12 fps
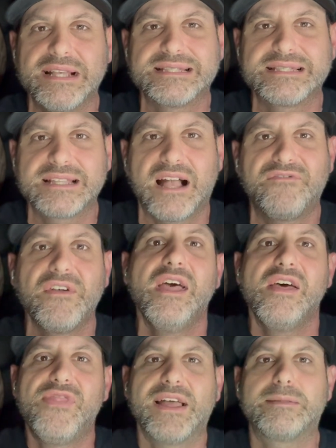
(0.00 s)

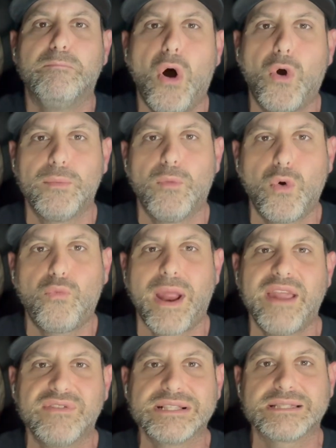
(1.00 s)
stuff that the Baltimore
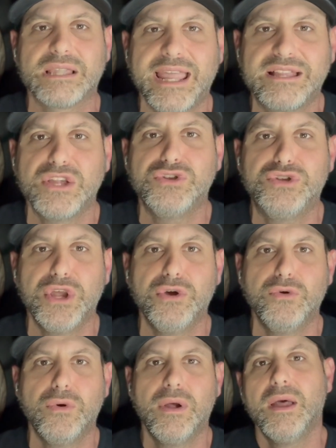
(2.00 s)
Ravens like to
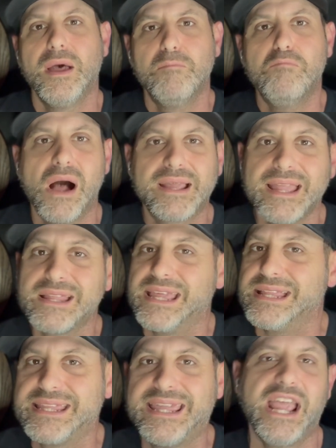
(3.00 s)
do? Monken
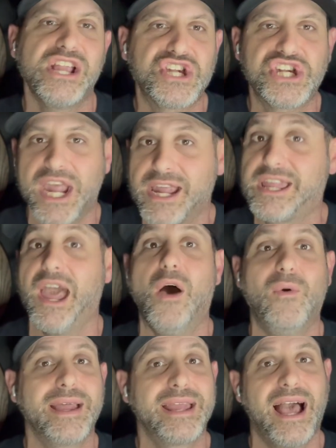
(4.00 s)
can get shit
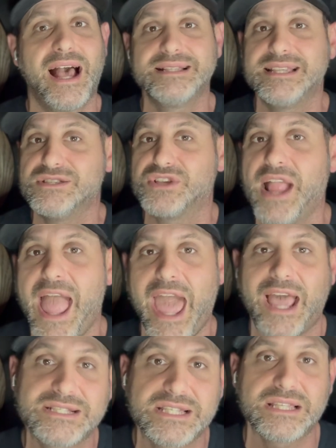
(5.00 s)
going, guys. He's an
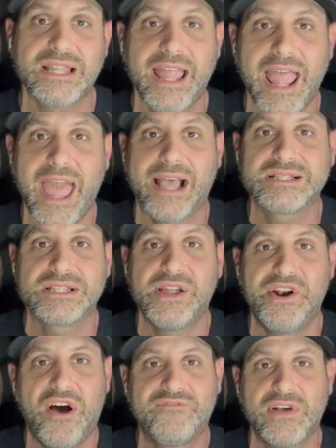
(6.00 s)
excellent
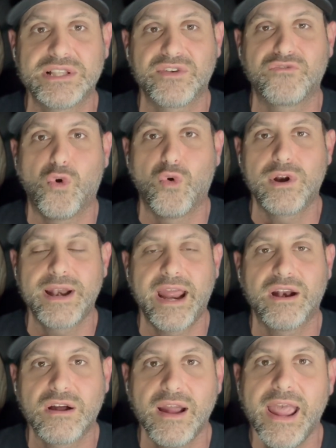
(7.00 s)
offensive
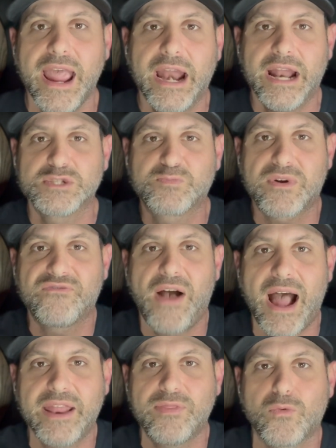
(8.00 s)
coordinator and has
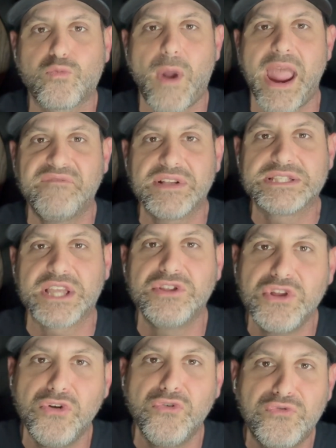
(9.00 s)
provided the Ravens a
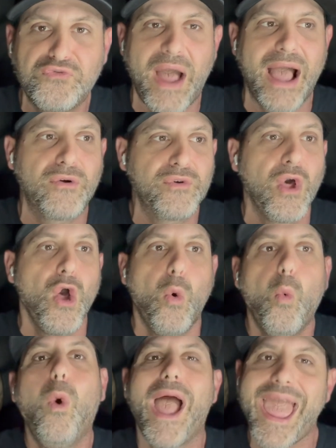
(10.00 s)
newfound
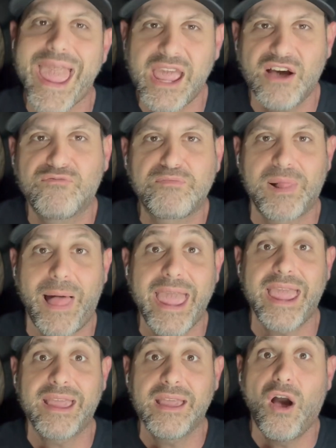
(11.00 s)
way of
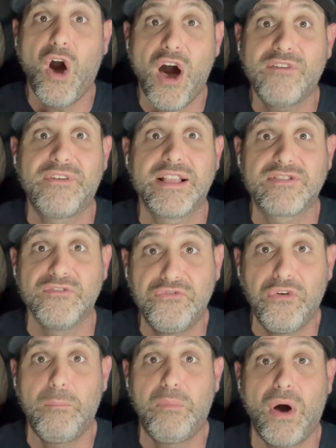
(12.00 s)
playing offensive
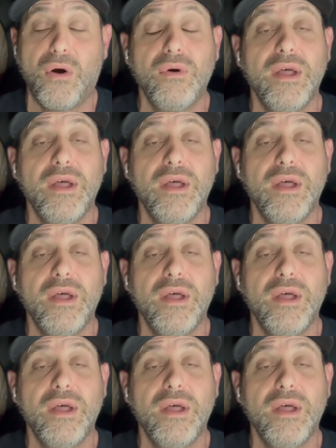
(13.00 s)
football.